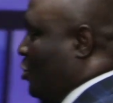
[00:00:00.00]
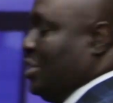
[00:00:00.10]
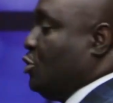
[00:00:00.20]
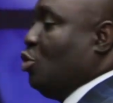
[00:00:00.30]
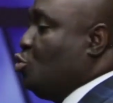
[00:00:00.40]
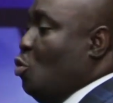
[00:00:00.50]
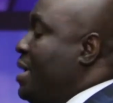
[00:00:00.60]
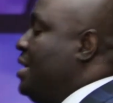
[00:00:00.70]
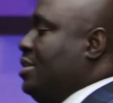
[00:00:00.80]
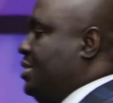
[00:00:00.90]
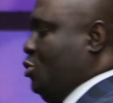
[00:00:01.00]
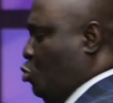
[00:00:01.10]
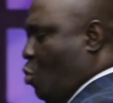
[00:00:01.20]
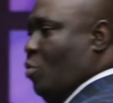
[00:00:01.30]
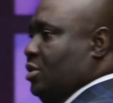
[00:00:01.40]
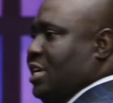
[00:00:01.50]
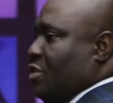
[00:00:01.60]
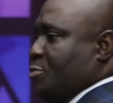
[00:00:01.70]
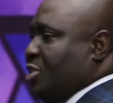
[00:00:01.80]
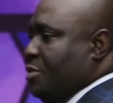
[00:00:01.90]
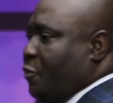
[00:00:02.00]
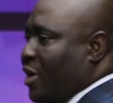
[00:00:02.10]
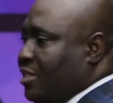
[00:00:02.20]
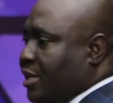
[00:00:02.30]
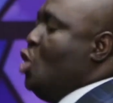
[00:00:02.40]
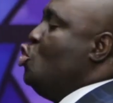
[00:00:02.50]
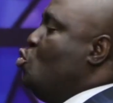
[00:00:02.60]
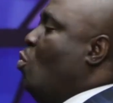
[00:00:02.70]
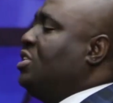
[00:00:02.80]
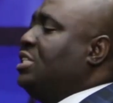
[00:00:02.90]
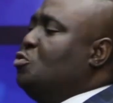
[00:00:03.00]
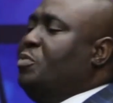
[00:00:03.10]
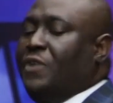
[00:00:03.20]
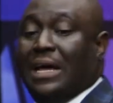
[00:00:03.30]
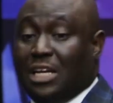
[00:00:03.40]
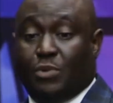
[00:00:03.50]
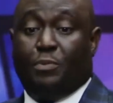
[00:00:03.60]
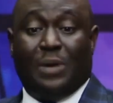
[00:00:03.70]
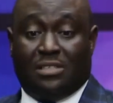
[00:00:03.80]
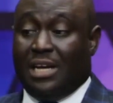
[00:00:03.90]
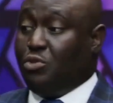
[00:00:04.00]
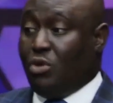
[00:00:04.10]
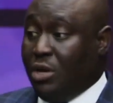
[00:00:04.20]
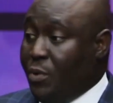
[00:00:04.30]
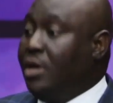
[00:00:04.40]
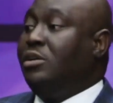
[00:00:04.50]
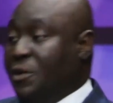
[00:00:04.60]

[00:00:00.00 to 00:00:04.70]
Because I saw so many Christians who don't want to take responsibility for anything. You want it to be, and that's why people are trying to run away.